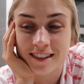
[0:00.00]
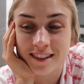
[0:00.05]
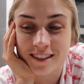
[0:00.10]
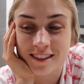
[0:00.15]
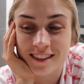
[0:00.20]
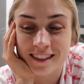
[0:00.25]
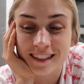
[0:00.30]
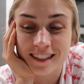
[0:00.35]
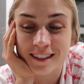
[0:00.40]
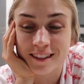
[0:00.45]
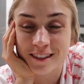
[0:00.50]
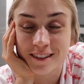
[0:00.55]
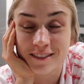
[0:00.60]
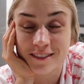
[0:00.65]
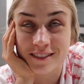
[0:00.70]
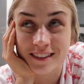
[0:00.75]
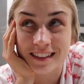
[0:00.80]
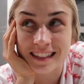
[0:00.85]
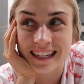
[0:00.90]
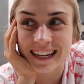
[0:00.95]
So stay
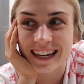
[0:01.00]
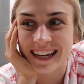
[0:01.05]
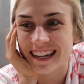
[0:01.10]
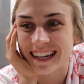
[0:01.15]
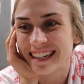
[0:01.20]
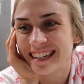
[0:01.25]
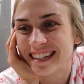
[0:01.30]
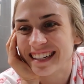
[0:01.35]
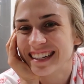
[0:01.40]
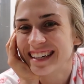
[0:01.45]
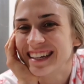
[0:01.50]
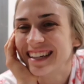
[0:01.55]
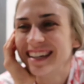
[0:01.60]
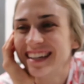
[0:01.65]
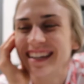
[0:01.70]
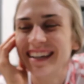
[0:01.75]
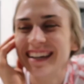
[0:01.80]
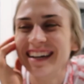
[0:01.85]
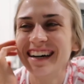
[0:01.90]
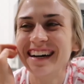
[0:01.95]
tuned for that.
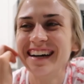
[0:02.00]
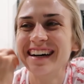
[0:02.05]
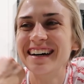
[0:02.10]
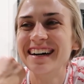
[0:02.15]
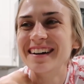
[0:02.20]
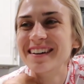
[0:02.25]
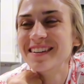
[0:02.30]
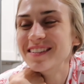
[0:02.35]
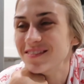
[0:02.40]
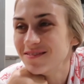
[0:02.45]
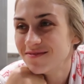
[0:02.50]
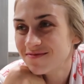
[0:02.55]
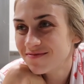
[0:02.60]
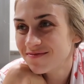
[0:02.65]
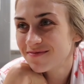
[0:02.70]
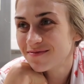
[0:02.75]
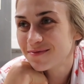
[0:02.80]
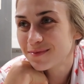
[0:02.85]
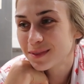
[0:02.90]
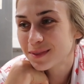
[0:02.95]
Um,
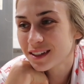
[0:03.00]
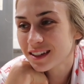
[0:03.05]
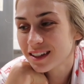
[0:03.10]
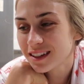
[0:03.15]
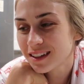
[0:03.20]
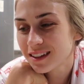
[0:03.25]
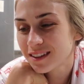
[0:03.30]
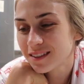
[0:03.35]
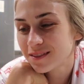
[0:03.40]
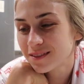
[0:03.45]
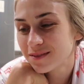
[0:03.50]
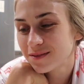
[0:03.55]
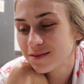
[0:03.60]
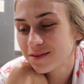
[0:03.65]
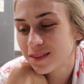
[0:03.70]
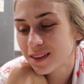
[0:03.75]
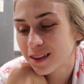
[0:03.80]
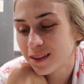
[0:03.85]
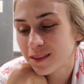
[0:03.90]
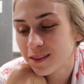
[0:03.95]
but yeah,
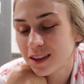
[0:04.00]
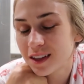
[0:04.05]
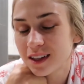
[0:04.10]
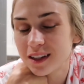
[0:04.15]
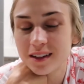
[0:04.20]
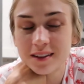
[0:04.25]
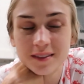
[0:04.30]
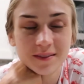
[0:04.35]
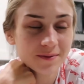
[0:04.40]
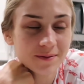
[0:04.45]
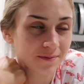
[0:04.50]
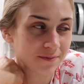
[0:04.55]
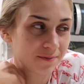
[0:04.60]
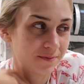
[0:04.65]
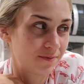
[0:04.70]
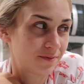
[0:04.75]
I'm gonna